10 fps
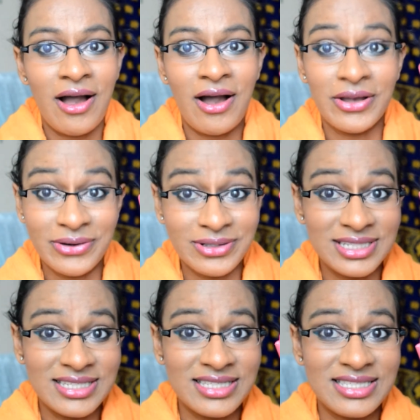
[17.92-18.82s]
I got
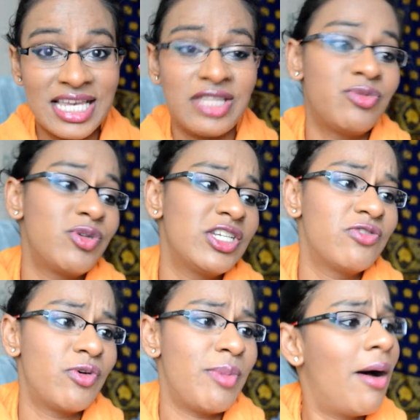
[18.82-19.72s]
this in Sainsbury's
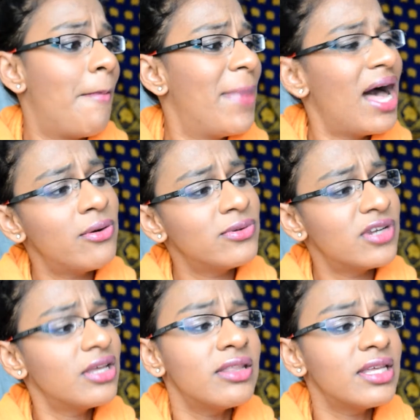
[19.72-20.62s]
for about £1,
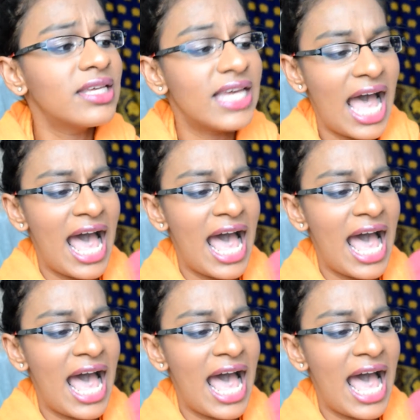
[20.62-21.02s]
I think,